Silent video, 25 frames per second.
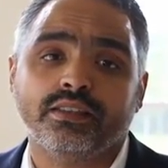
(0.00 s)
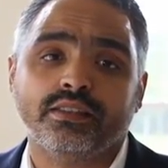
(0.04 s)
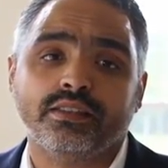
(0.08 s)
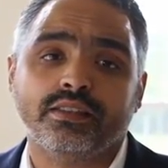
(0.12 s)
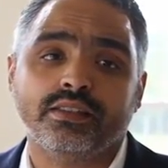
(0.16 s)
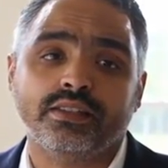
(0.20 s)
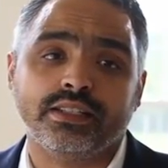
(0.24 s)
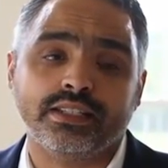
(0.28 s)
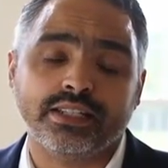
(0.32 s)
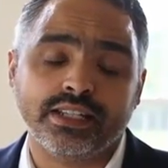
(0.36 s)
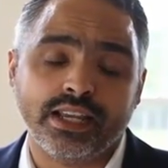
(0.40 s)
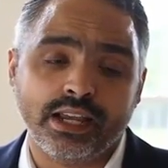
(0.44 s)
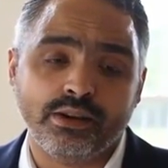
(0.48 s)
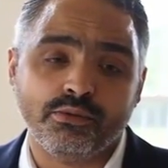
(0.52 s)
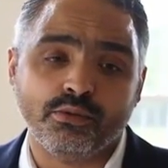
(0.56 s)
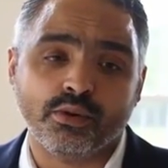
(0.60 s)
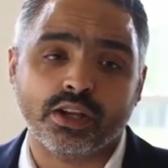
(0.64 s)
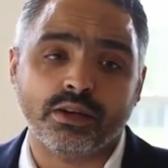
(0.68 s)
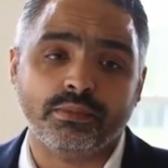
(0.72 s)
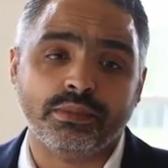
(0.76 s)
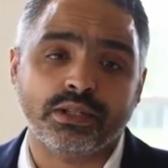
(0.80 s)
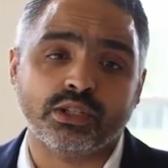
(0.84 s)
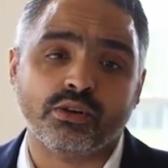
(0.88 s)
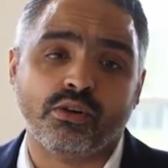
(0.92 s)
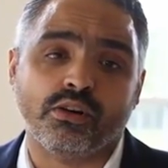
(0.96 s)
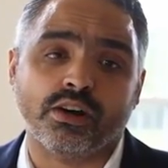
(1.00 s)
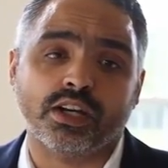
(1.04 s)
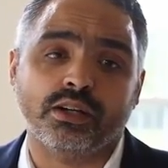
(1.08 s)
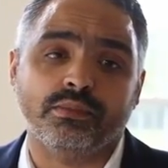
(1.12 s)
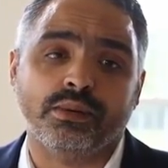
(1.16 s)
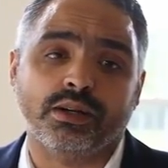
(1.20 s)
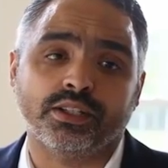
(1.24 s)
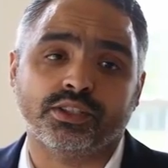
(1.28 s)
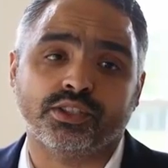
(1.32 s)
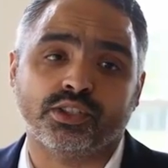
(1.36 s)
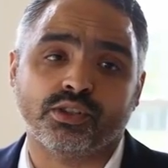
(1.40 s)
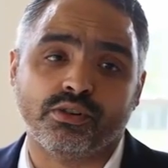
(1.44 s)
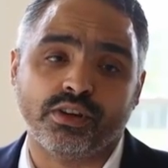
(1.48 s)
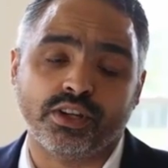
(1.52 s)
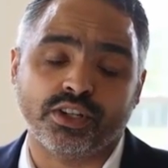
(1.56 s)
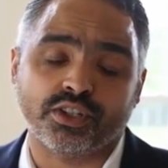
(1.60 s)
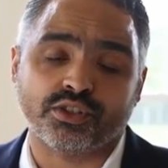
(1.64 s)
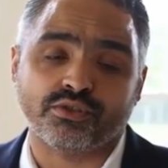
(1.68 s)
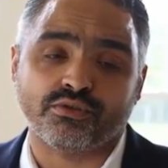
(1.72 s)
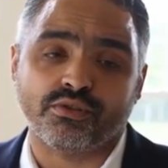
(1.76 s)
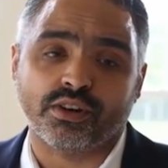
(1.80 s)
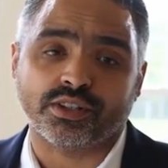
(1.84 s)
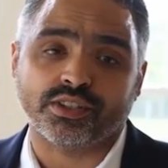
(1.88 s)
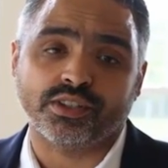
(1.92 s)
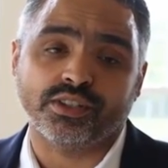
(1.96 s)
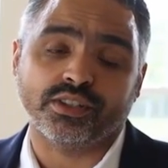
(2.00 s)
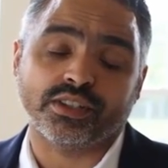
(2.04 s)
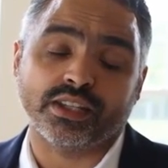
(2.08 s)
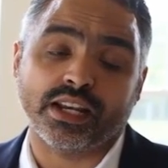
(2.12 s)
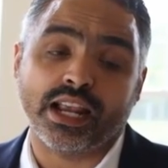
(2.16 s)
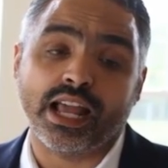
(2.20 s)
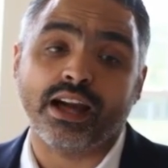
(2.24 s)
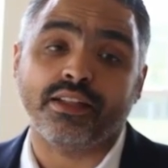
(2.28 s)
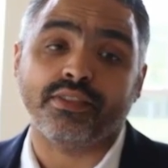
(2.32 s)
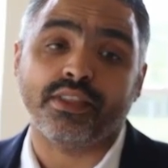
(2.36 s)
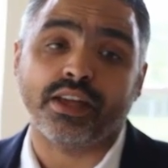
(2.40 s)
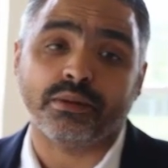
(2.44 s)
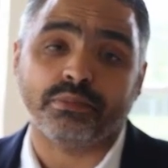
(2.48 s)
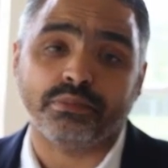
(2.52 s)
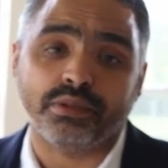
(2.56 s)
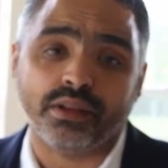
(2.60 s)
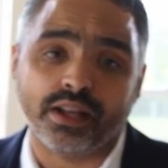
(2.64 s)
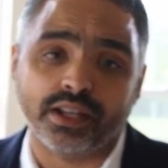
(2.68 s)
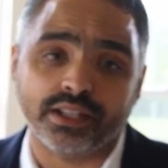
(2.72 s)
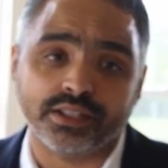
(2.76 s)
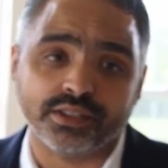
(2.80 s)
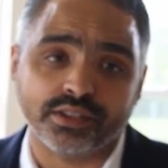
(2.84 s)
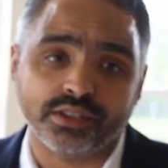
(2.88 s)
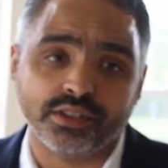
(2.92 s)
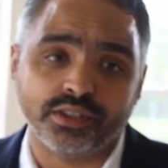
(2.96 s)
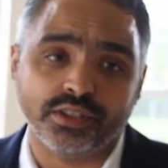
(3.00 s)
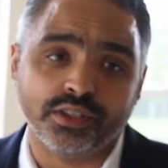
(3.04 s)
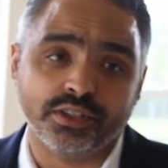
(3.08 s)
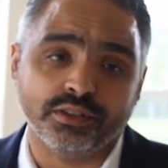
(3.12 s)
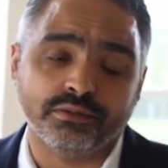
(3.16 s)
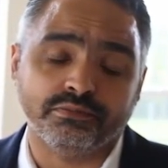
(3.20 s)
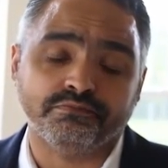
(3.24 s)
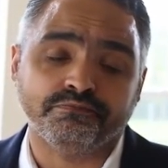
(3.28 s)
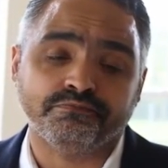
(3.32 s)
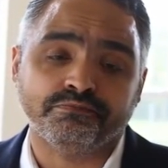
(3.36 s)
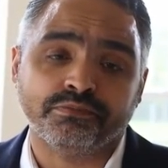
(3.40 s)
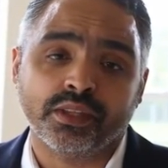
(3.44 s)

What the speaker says: Today we're going to be talking about jury instructions and how that applies to you.